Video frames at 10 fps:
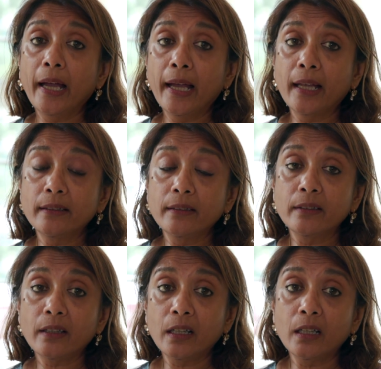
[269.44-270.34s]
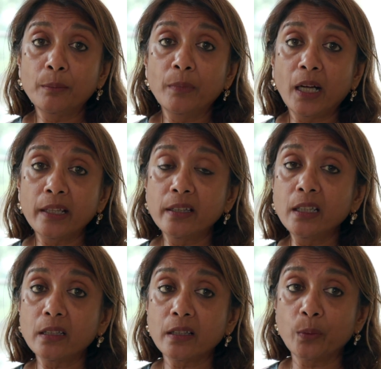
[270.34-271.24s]
And I
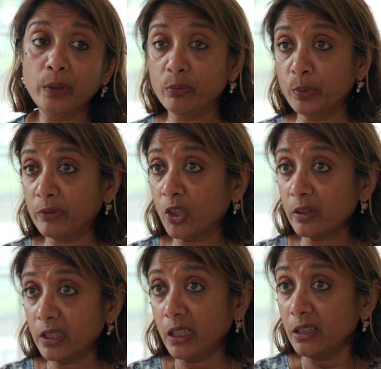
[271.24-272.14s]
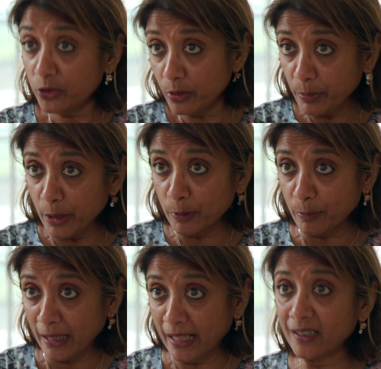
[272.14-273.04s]
think that we've got the interim people
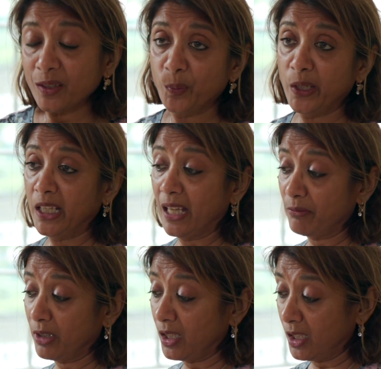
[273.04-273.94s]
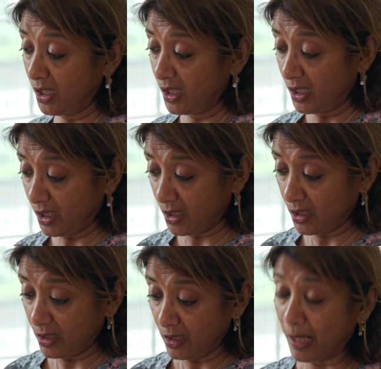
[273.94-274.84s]
plan. We have an
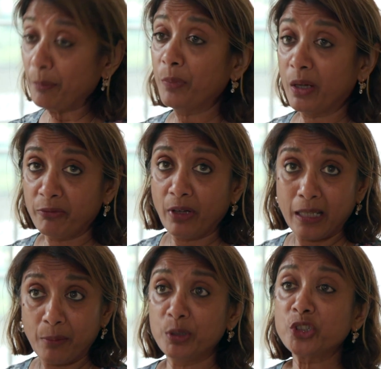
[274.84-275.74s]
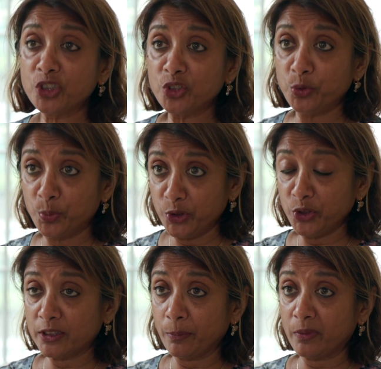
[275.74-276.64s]
ambition to
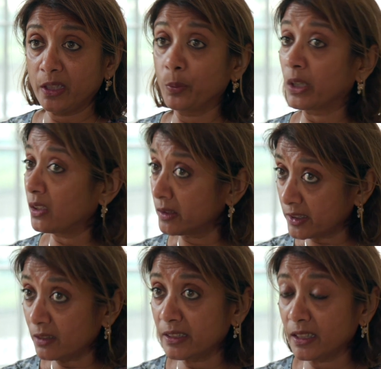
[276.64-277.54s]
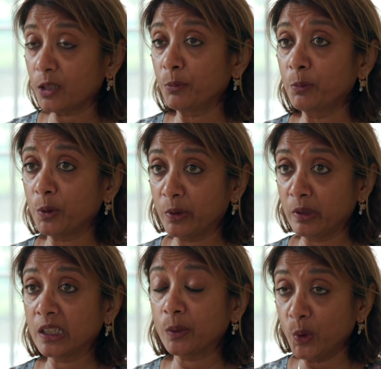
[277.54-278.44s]
produce something. We're consulting at the moment.
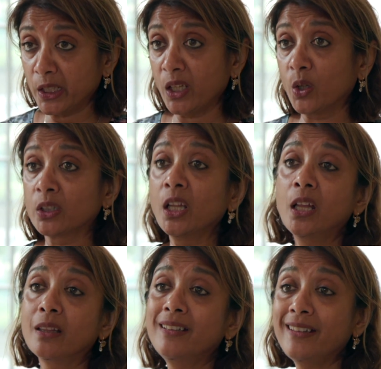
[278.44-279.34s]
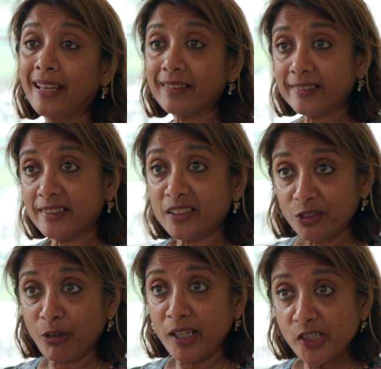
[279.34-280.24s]
We're working on the next
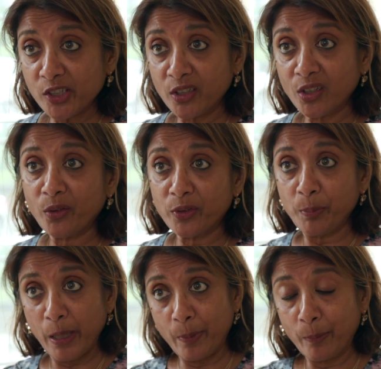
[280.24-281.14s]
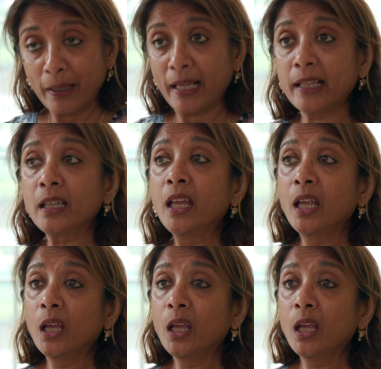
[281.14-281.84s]
iteration of the people plan.